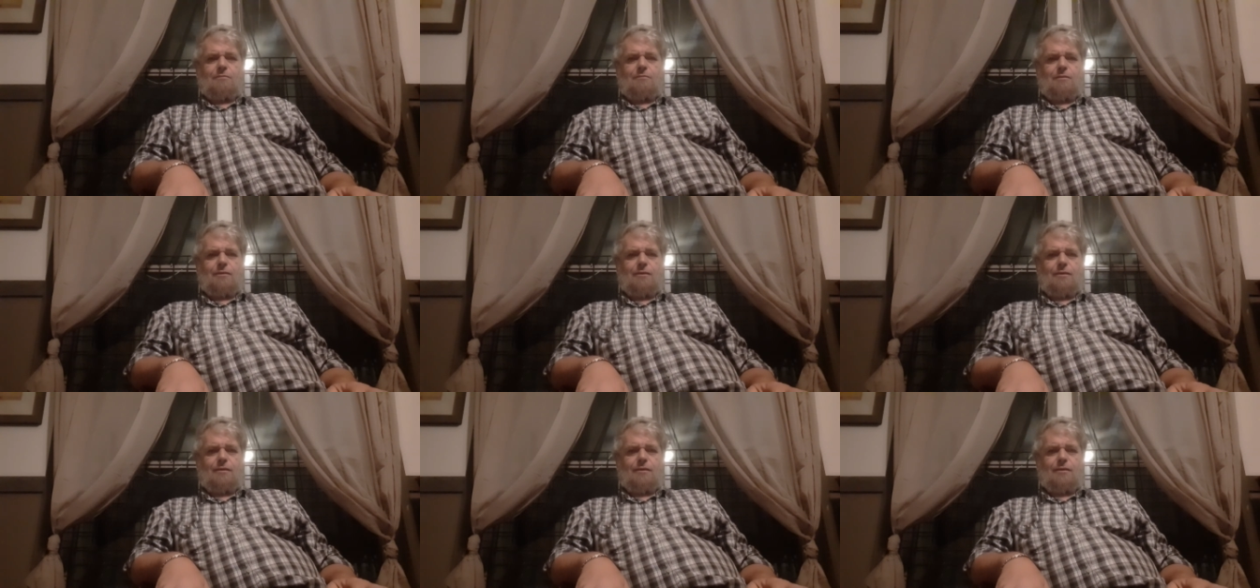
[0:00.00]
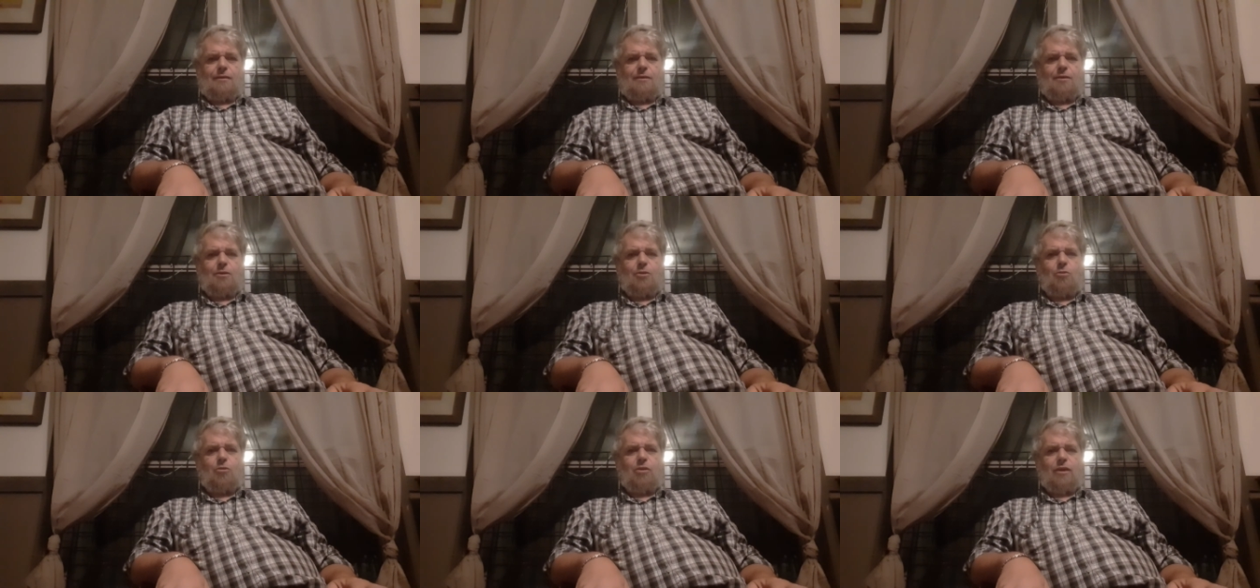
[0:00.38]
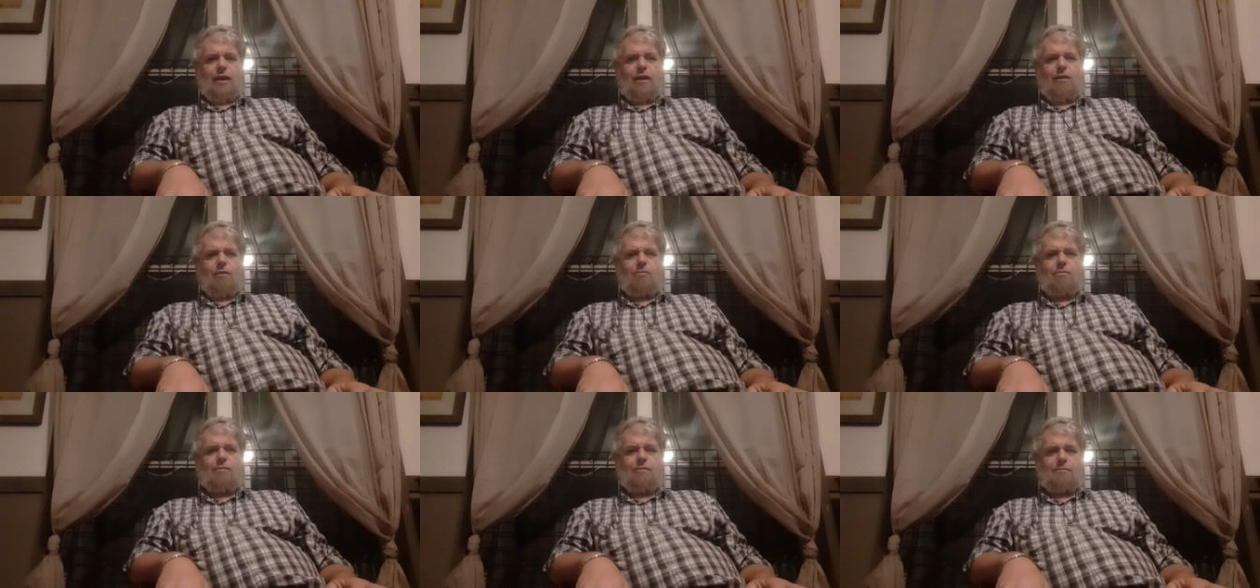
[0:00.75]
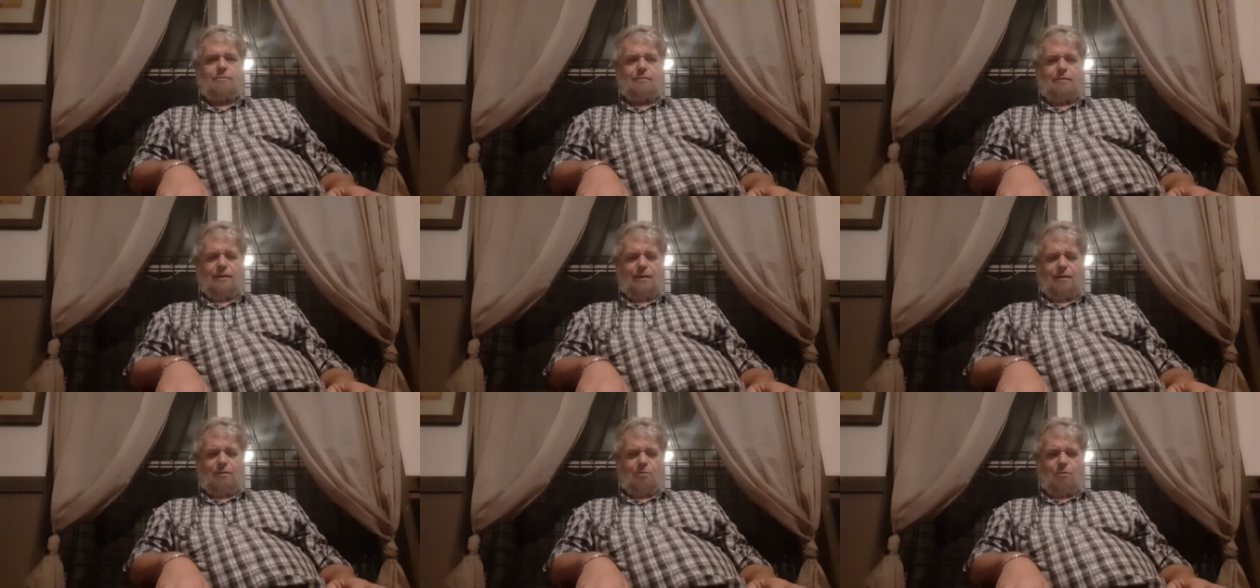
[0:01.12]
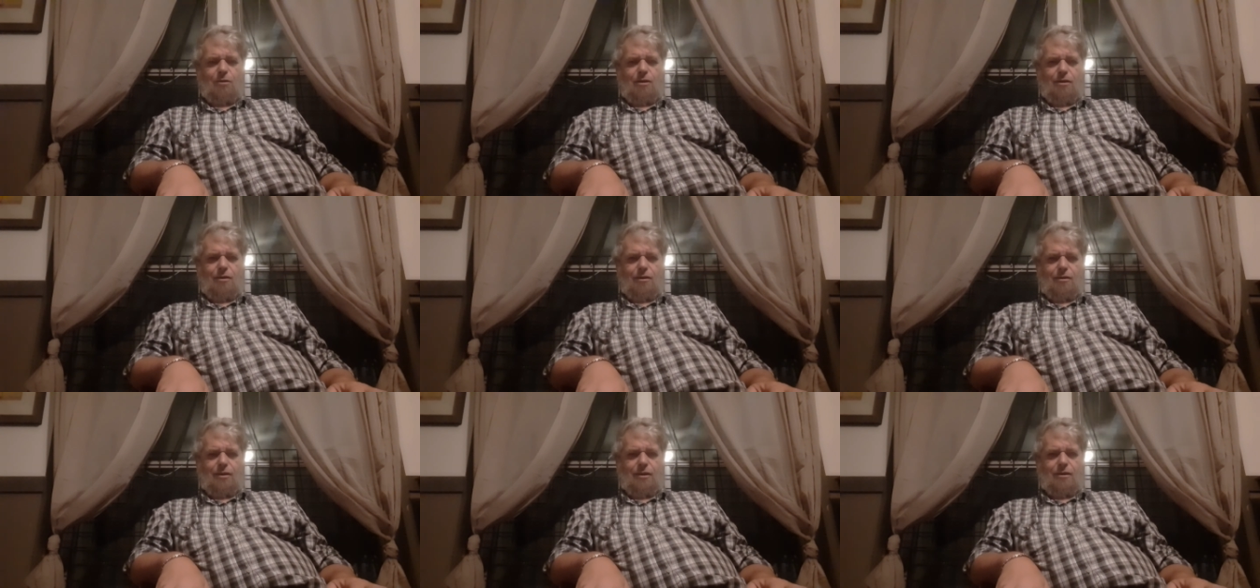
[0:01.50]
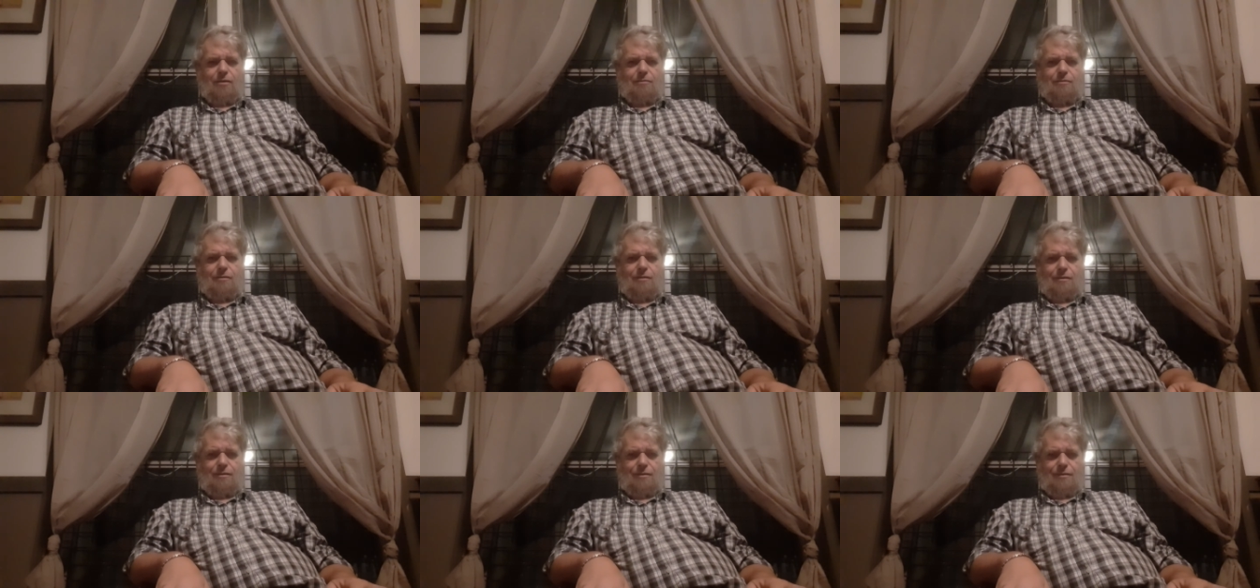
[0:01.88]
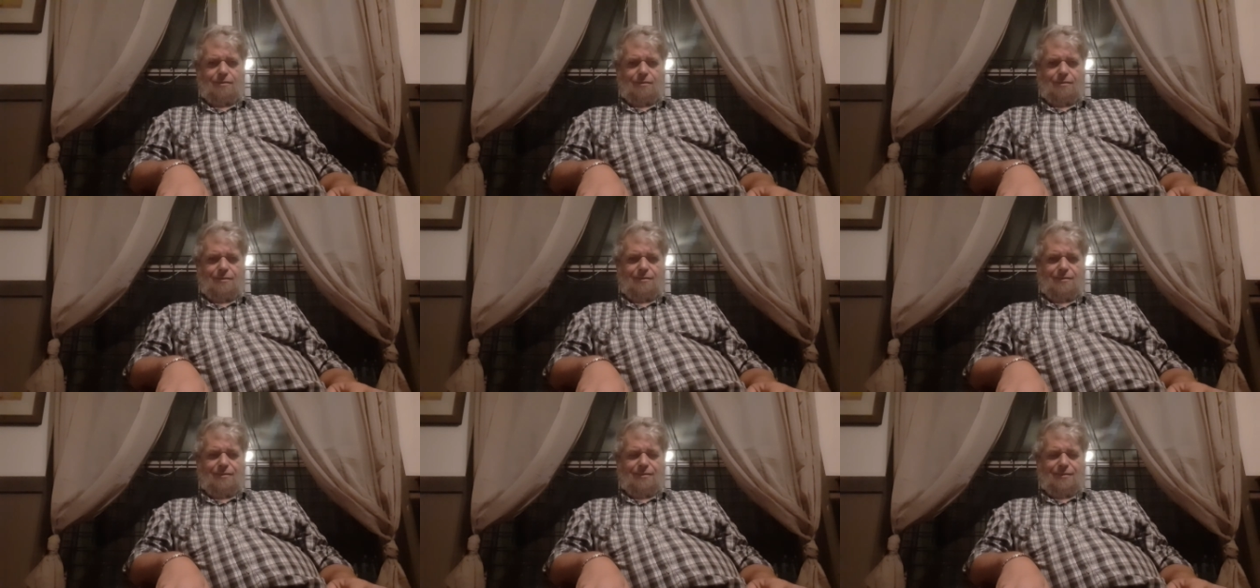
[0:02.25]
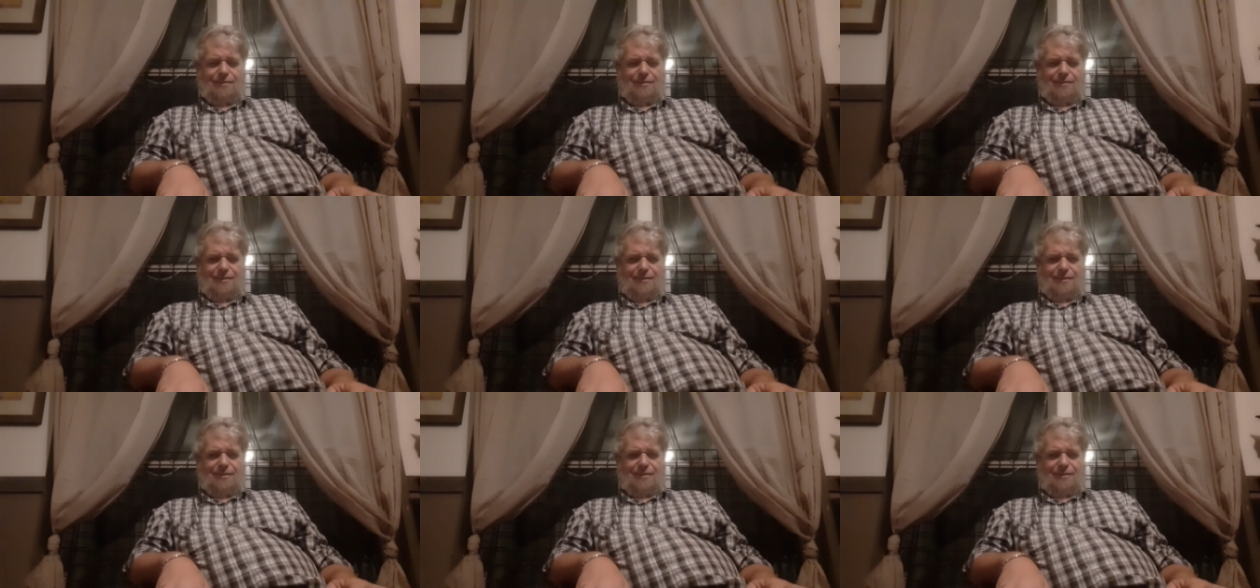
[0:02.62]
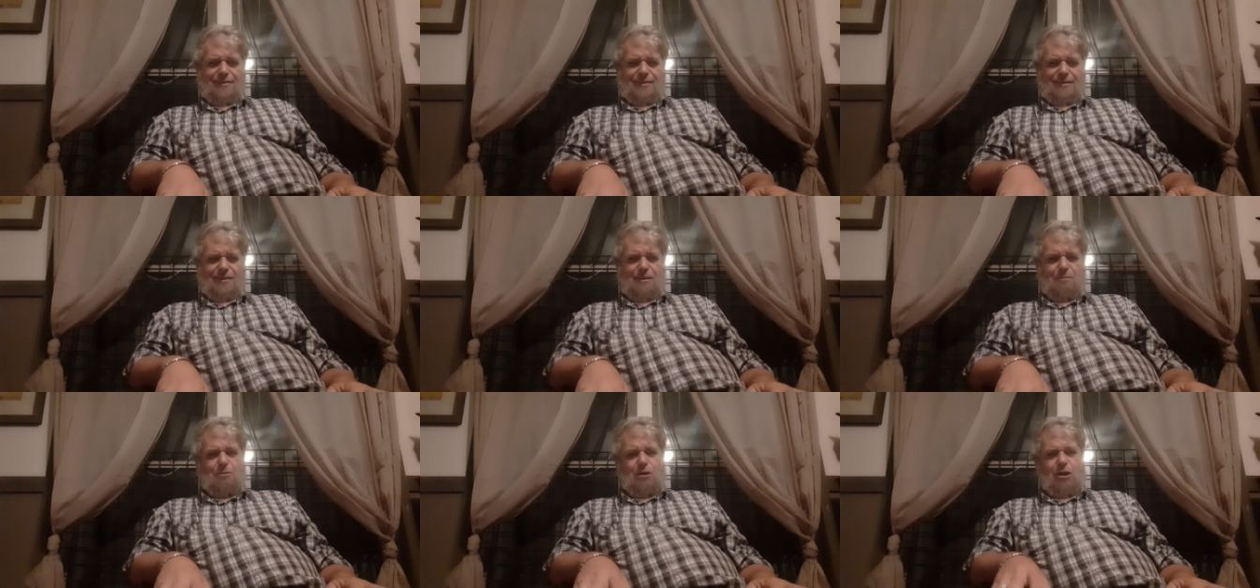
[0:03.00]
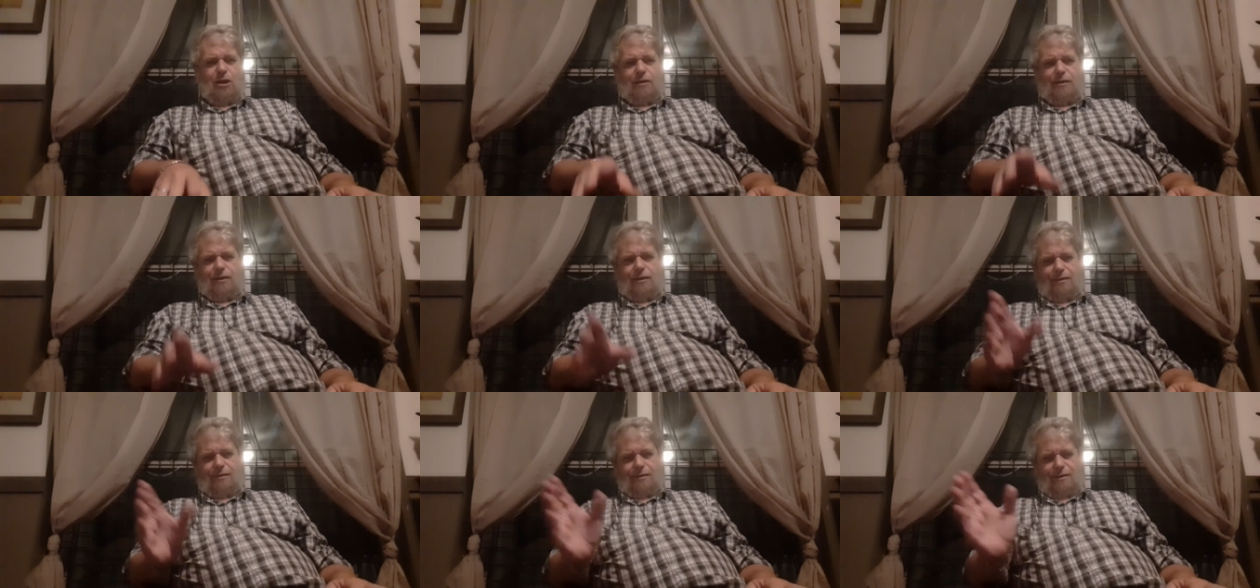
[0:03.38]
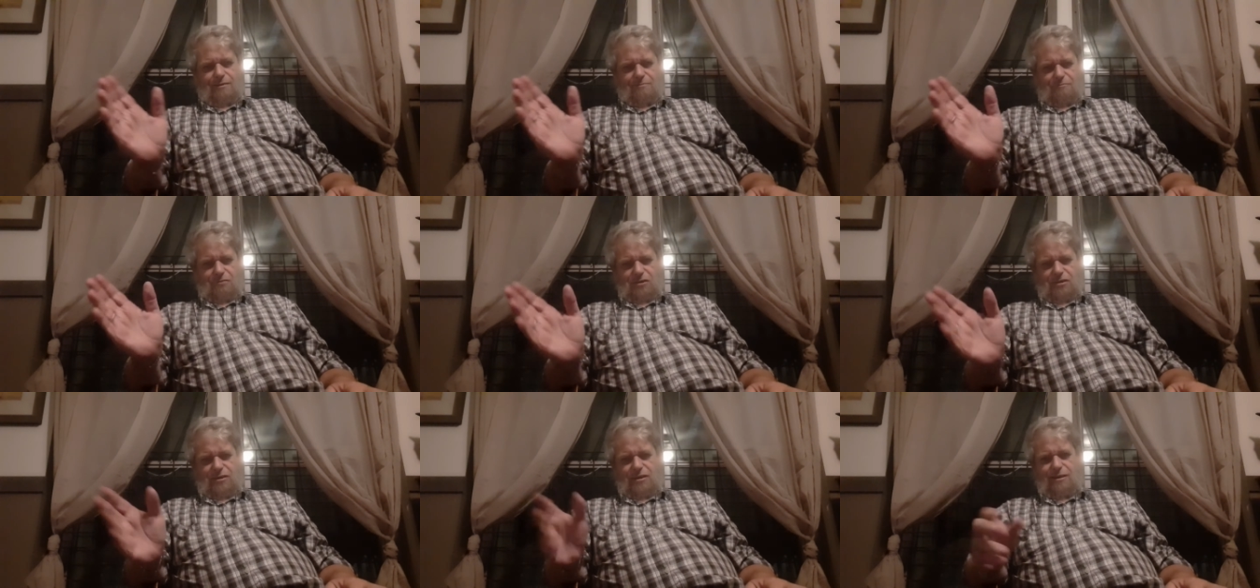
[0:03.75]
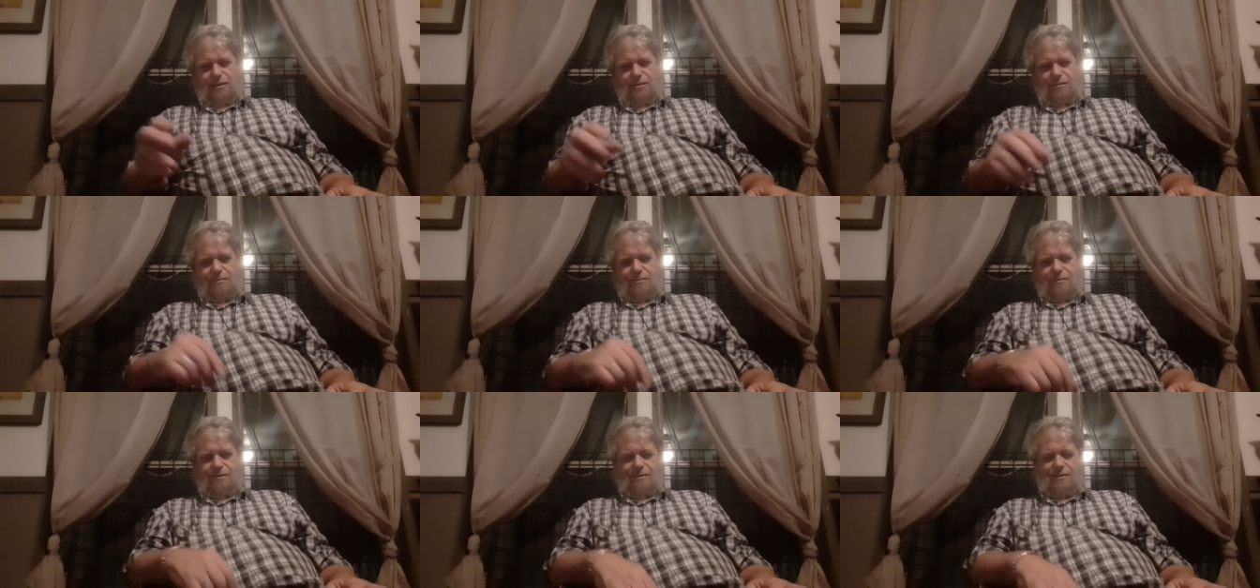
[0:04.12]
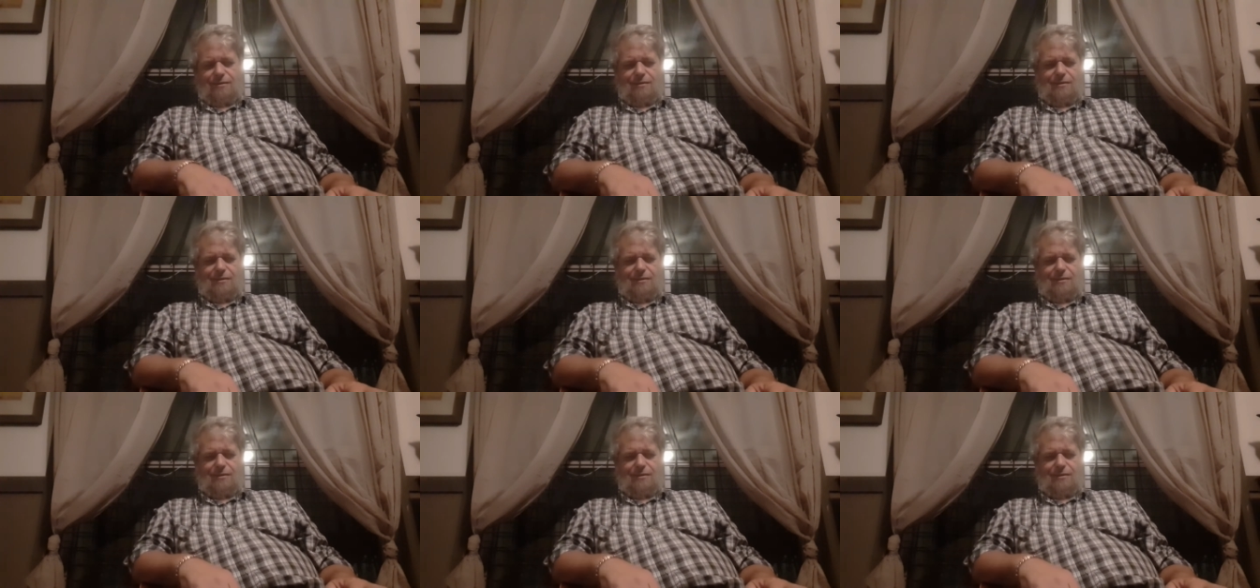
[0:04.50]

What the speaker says: Well, hello there. How are you? Come on in, have a seat.